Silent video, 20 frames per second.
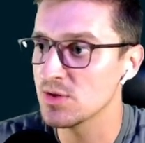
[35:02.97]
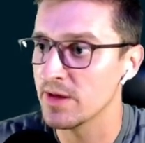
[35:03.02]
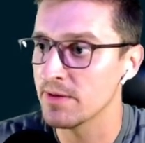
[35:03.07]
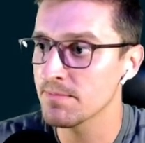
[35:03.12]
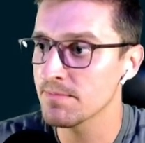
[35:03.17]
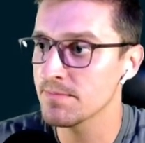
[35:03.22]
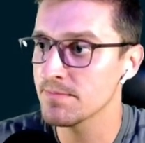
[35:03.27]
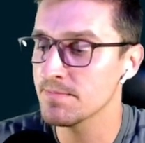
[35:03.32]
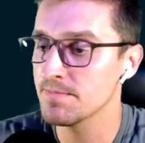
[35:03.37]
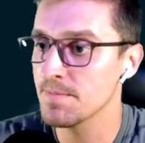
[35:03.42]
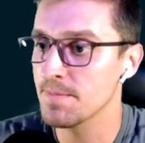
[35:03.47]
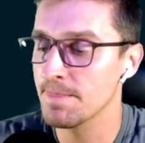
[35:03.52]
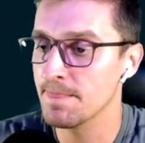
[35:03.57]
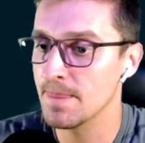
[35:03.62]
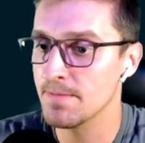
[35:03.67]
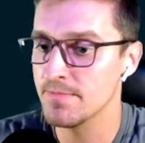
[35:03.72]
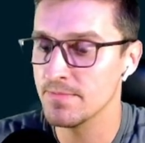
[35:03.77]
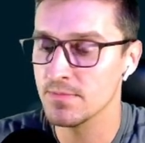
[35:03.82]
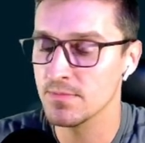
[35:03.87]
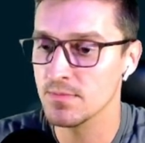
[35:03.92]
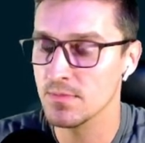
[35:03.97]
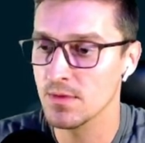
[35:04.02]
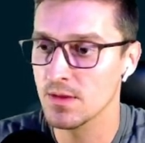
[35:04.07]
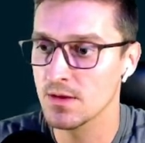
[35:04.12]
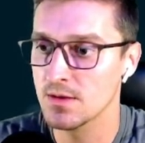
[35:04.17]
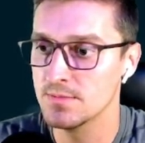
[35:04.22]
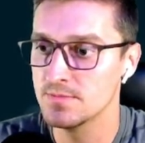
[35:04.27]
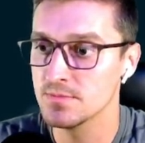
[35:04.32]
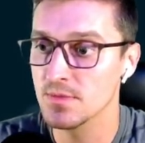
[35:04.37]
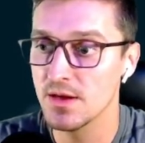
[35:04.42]
into Infernape.
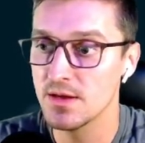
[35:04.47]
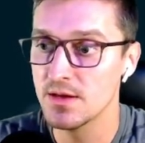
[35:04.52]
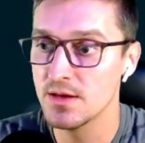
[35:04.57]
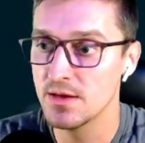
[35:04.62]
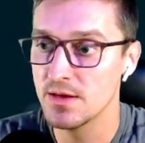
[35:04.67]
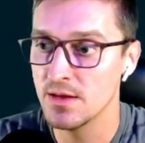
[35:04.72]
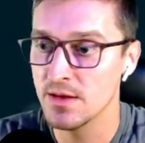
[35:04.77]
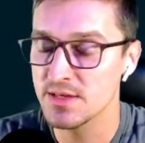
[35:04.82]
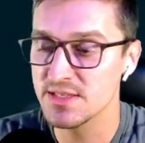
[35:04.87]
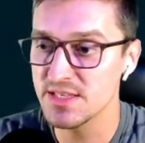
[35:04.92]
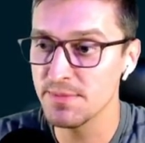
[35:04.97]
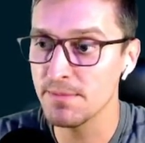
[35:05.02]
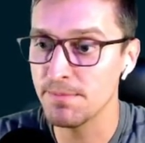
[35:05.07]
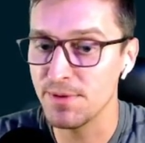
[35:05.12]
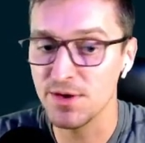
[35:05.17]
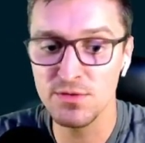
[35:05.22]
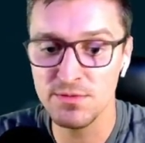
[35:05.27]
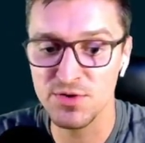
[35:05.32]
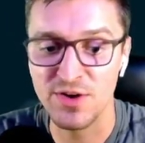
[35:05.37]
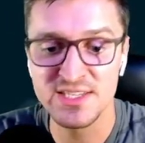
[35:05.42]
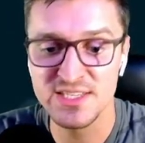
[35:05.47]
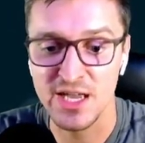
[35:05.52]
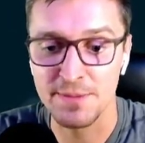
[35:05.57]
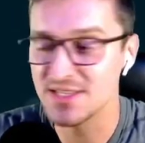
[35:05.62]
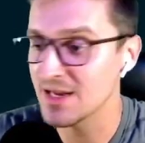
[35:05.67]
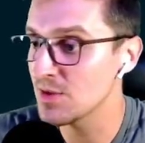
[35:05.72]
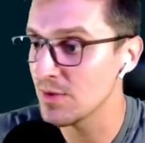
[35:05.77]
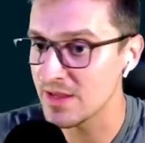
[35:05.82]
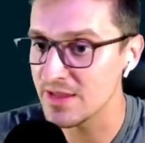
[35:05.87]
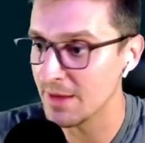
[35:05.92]
And Leafeon uses
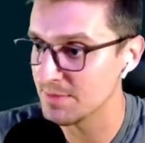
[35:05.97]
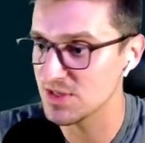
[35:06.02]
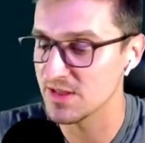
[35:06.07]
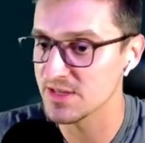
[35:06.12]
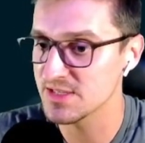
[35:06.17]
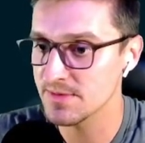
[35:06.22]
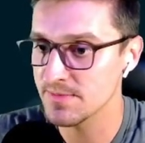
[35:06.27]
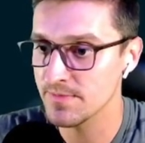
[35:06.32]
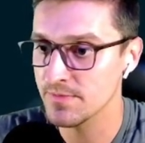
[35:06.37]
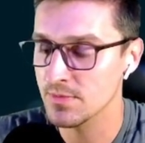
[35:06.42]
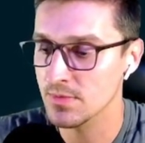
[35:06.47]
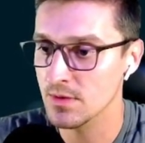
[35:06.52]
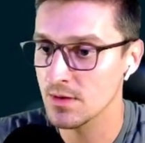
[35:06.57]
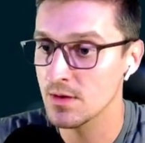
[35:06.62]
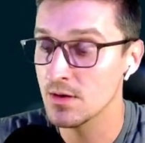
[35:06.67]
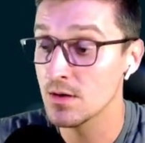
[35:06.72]
Sunny Day, which actually